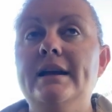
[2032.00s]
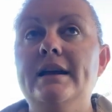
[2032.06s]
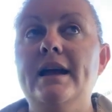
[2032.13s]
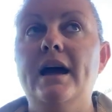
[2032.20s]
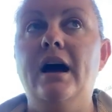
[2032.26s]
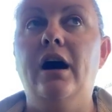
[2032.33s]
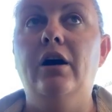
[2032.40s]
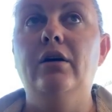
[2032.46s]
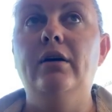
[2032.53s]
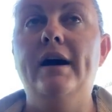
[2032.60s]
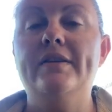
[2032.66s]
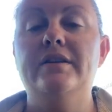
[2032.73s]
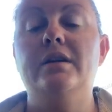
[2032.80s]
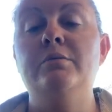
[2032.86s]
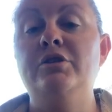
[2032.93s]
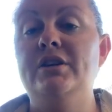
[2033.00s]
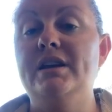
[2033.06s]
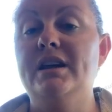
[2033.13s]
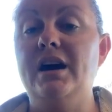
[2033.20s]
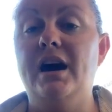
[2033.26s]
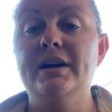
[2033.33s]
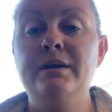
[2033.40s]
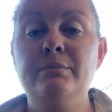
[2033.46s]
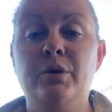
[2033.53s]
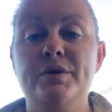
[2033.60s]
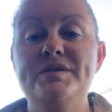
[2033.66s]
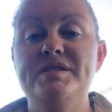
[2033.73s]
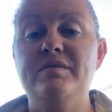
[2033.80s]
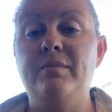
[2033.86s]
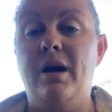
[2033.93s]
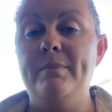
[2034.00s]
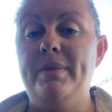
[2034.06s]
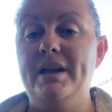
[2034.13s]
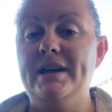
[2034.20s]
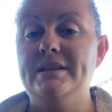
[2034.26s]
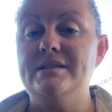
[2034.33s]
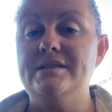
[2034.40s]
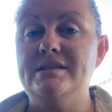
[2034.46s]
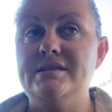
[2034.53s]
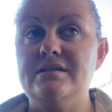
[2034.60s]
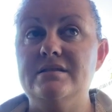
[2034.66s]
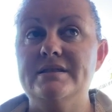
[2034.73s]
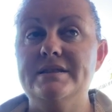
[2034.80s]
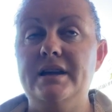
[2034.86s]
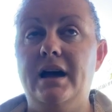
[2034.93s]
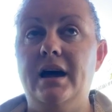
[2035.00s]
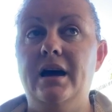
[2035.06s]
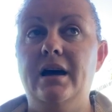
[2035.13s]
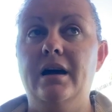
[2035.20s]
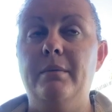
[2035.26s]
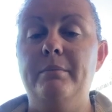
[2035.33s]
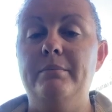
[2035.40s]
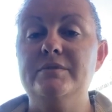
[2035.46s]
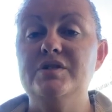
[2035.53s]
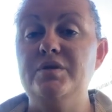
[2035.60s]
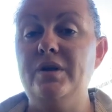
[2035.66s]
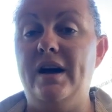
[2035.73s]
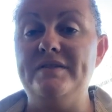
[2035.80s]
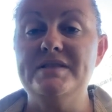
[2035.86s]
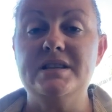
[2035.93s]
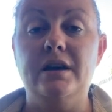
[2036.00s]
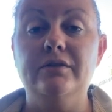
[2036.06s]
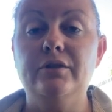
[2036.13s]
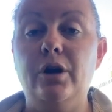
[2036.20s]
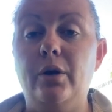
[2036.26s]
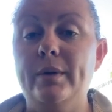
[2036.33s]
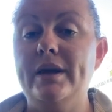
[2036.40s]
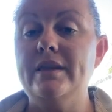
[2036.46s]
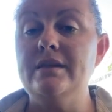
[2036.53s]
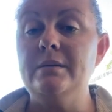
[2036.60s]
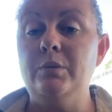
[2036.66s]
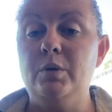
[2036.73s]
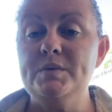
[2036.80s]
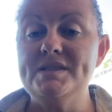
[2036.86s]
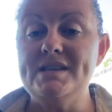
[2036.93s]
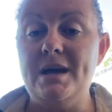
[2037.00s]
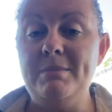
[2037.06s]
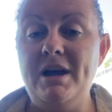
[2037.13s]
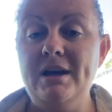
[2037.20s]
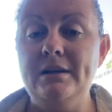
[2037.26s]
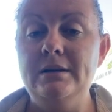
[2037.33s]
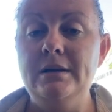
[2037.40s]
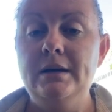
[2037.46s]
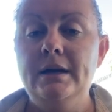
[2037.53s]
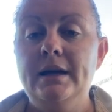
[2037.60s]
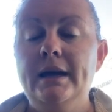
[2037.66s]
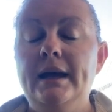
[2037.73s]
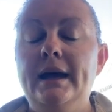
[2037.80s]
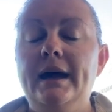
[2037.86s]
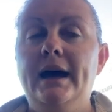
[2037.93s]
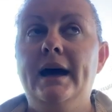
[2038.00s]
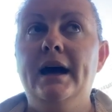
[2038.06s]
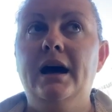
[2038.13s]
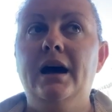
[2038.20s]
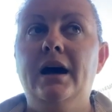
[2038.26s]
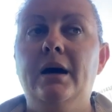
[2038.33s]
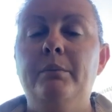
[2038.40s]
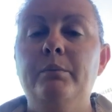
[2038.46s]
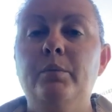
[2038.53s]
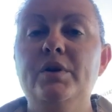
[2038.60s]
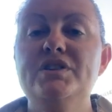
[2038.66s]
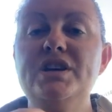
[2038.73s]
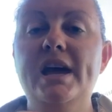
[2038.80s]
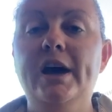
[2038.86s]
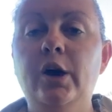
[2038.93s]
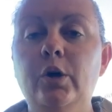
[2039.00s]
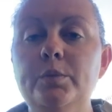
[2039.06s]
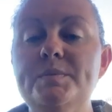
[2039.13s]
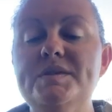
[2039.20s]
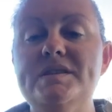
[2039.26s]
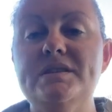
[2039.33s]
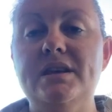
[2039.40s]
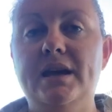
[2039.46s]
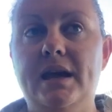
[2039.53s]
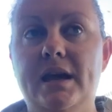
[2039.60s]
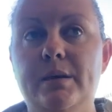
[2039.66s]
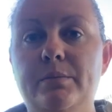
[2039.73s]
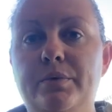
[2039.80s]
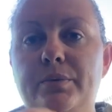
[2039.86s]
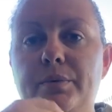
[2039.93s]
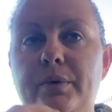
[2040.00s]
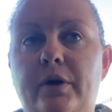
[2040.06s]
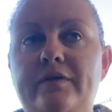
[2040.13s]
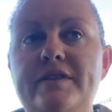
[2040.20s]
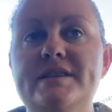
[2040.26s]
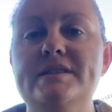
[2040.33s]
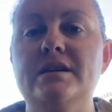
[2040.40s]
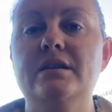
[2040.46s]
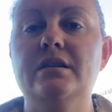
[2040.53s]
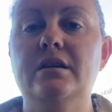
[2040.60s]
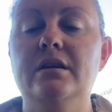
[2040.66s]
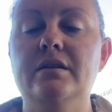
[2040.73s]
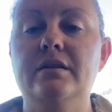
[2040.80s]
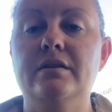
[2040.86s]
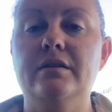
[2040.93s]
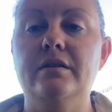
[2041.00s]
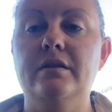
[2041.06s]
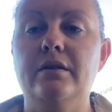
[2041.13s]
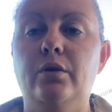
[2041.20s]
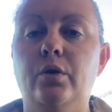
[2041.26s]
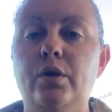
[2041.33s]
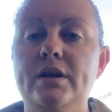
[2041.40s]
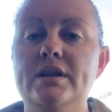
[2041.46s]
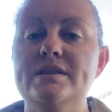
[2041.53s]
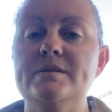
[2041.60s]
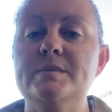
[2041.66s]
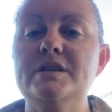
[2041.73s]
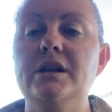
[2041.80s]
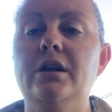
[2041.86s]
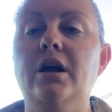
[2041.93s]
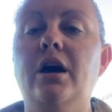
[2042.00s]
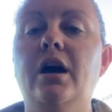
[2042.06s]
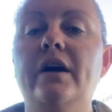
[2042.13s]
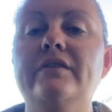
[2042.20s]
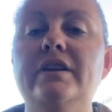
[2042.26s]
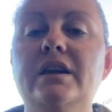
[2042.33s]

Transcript: Now, at the community garden, most of my beds do have stuff growing in them all summer. Which helps keep, obviously, the organisms alive.